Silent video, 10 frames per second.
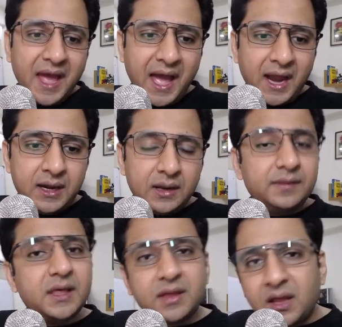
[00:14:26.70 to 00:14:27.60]
And
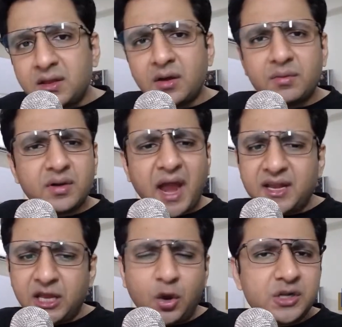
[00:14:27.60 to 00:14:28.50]
there's another
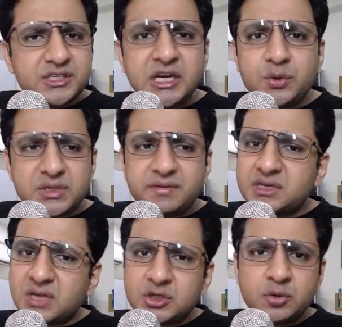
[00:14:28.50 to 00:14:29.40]
category called C2C,
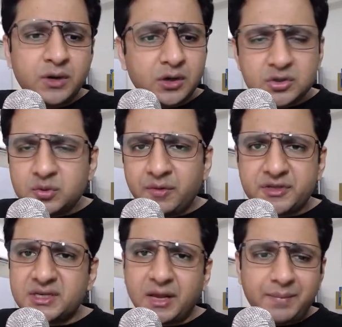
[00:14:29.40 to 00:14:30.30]
which is consumer to consumer,
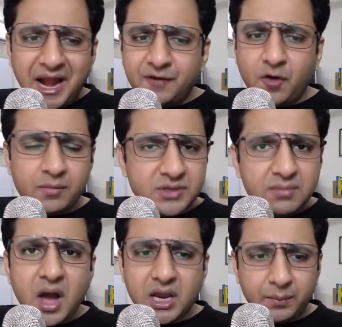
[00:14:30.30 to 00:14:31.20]
which is like platforms
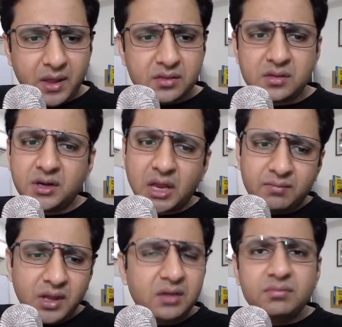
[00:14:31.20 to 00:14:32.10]
and marketplaces. It
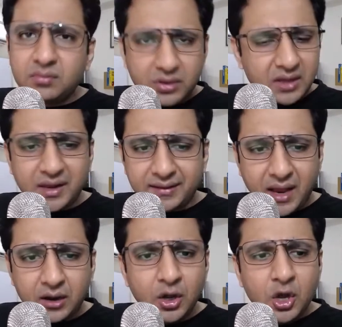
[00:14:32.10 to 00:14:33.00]
can be things like
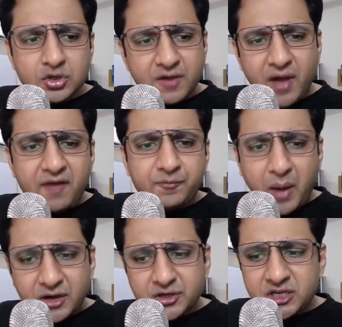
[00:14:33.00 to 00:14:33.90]
that. So I've
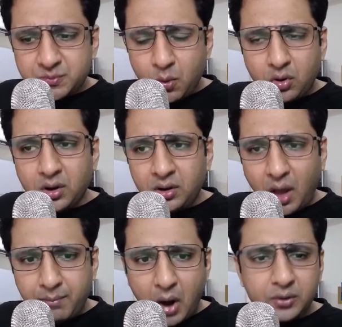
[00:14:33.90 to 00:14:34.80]
partially spoken
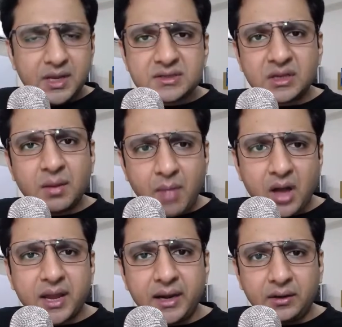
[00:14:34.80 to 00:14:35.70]
about this in the
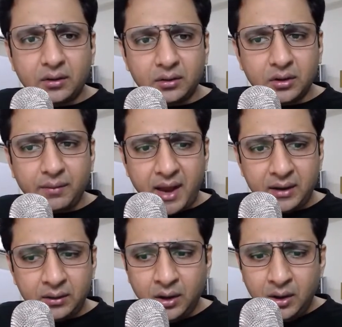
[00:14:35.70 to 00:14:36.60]
market
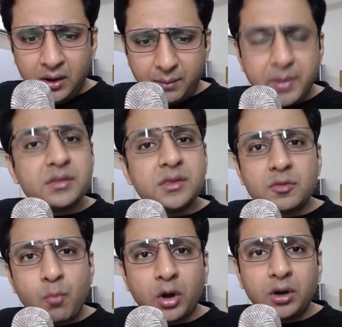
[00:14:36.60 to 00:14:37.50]
and
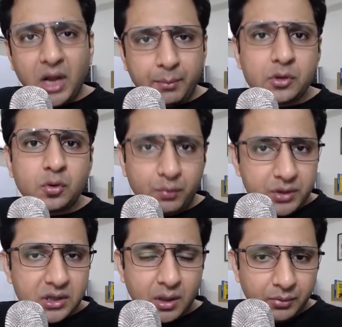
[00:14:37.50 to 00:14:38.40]
business model episode,
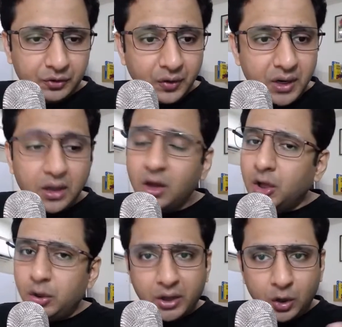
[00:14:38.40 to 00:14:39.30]
which is number 3.
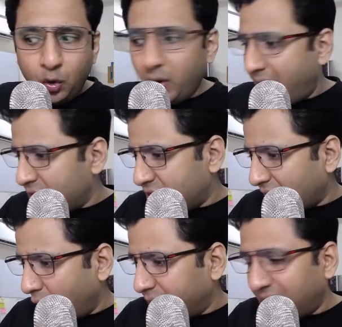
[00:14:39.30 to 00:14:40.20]
You can go and
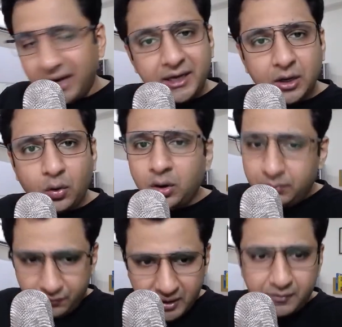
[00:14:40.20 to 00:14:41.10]
check out that later
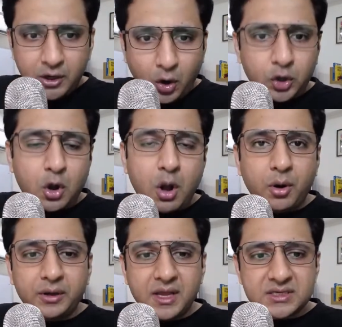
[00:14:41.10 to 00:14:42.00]
on. We will not talk
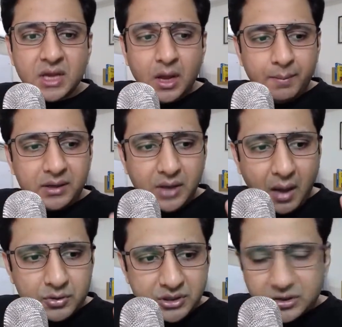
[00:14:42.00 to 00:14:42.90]
about this, but
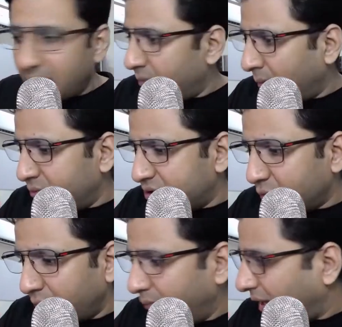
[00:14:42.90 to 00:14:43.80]

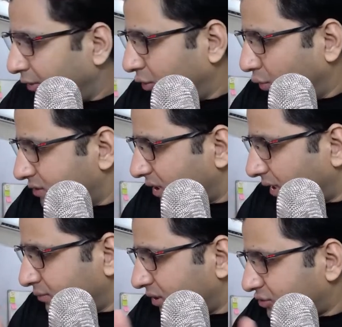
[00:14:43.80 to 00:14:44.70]
what I'm trying to do is
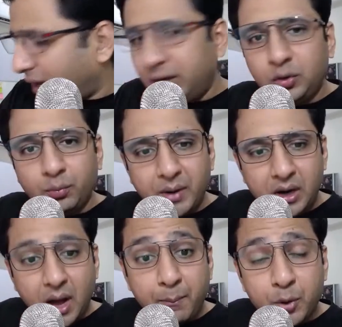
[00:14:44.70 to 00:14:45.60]
I'm just trying to
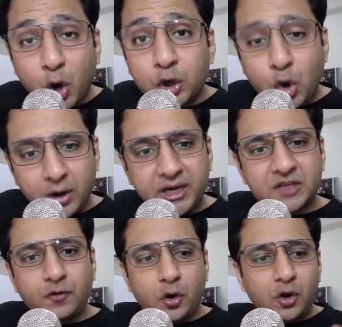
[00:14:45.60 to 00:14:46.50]
build a broad
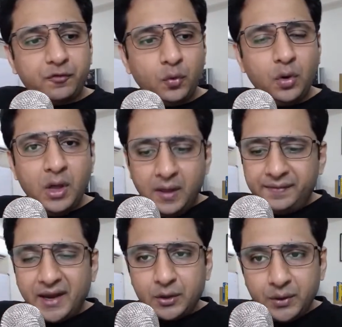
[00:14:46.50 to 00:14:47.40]
context for all of you,
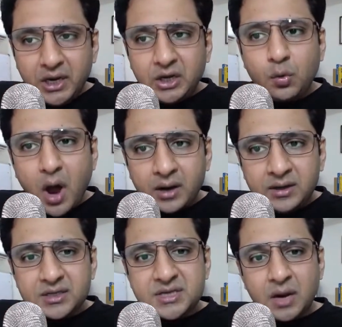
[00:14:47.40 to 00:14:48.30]
that you need to
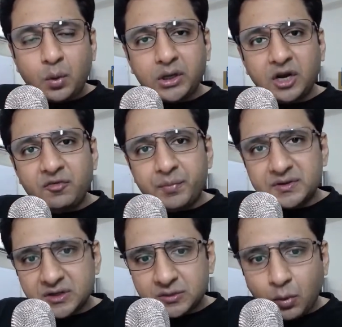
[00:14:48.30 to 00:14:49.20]
understand what kind of
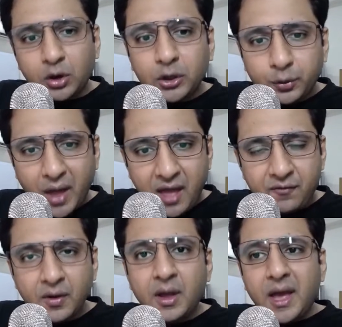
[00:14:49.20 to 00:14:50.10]
business model do you have,
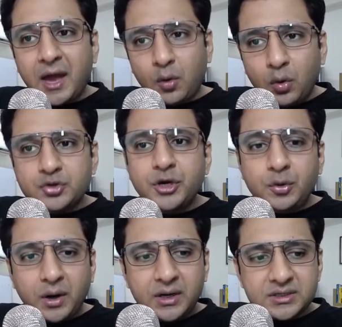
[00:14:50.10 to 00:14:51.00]
and also need
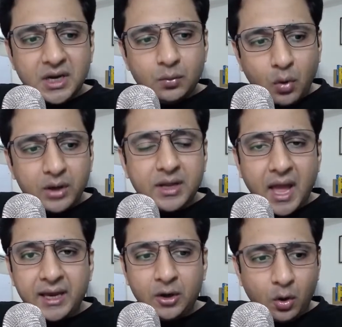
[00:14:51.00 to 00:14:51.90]
to understand what
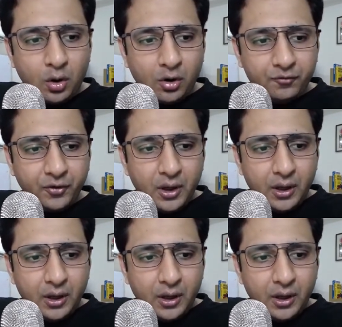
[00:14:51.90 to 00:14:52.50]
kind of